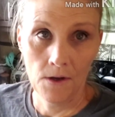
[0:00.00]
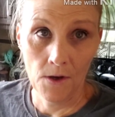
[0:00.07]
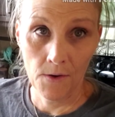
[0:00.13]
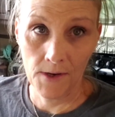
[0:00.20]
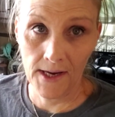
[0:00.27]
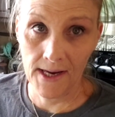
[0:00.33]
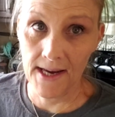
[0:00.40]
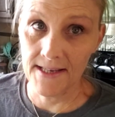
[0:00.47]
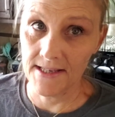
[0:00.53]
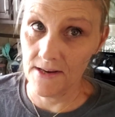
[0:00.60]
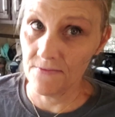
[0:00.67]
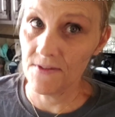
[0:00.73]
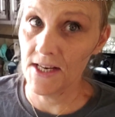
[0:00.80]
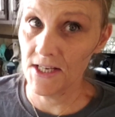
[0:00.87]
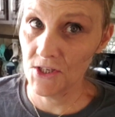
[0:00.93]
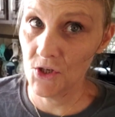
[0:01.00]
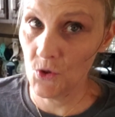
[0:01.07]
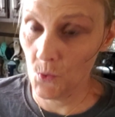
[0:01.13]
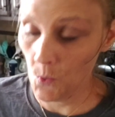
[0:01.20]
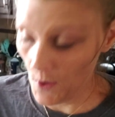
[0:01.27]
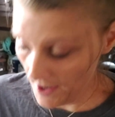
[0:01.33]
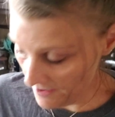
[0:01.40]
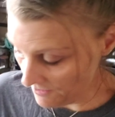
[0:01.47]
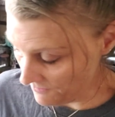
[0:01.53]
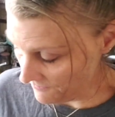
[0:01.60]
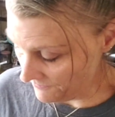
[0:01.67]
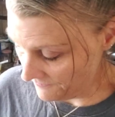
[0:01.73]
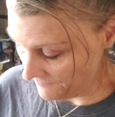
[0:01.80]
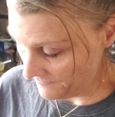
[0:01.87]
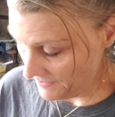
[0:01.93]
Okay guys, I've done
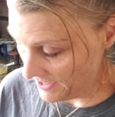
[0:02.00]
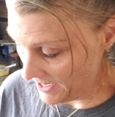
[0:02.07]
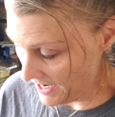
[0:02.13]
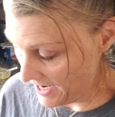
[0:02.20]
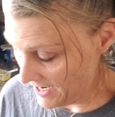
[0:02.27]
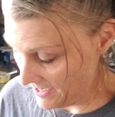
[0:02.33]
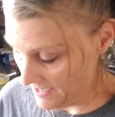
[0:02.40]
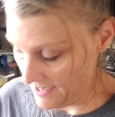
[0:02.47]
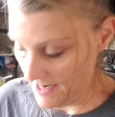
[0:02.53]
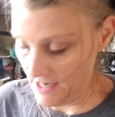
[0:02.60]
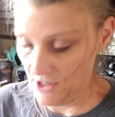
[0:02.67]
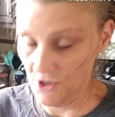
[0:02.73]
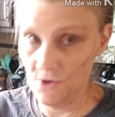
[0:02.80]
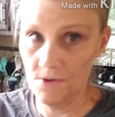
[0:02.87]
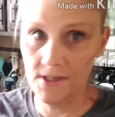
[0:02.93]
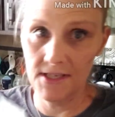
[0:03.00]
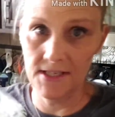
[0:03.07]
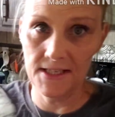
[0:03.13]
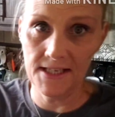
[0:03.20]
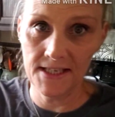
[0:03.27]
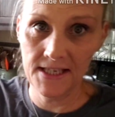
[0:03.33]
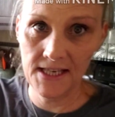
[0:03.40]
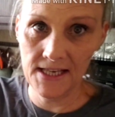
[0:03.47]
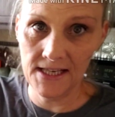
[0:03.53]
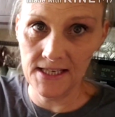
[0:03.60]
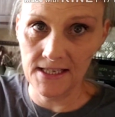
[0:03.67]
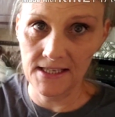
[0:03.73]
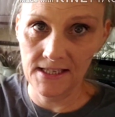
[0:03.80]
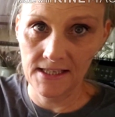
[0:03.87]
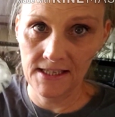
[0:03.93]
12, and as you can
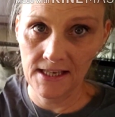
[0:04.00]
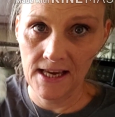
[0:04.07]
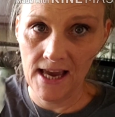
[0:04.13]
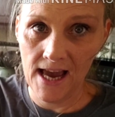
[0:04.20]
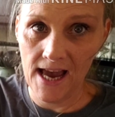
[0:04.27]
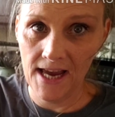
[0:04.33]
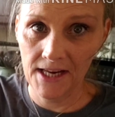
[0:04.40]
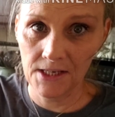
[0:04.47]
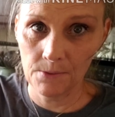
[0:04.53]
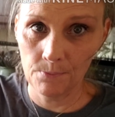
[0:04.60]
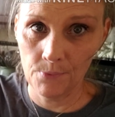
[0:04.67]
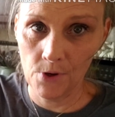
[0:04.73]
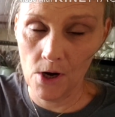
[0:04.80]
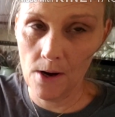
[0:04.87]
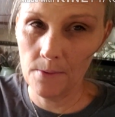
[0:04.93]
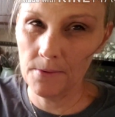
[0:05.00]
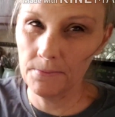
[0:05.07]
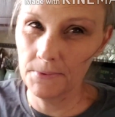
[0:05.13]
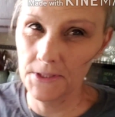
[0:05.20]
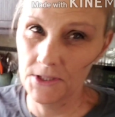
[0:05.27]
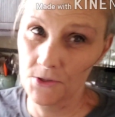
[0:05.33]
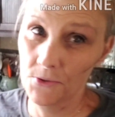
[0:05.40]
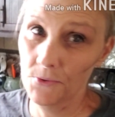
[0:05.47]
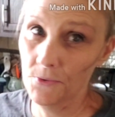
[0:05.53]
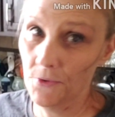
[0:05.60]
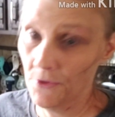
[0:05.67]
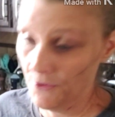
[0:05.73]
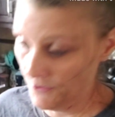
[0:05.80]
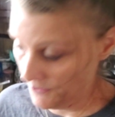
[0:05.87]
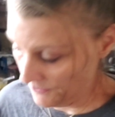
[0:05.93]
see, I could probably do
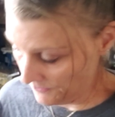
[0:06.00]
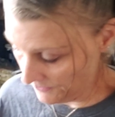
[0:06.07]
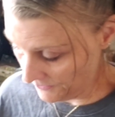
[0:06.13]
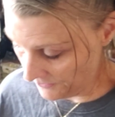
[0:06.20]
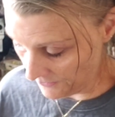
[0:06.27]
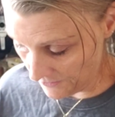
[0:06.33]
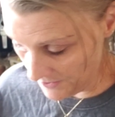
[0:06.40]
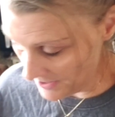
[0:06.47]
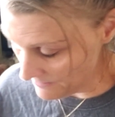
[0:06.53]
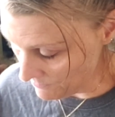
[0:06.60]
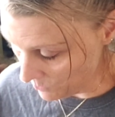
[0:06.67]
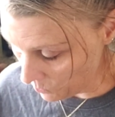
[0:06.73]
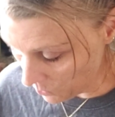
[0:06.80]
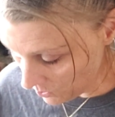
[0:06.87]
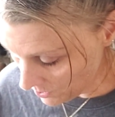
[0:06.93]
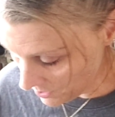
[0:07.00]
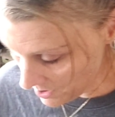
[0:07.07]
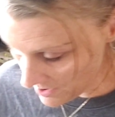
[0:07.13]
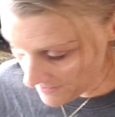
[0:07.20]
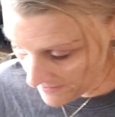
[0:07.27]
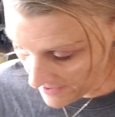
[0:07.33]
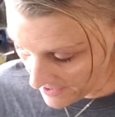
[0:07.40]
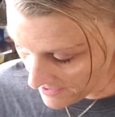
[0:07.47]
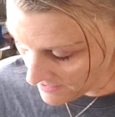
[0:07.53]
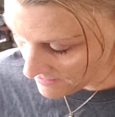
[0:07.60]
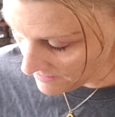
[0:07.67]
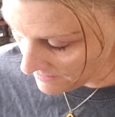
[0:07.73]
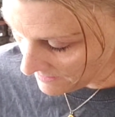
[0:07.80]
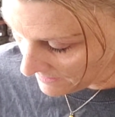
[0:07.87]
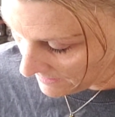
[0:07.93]
3 more on there.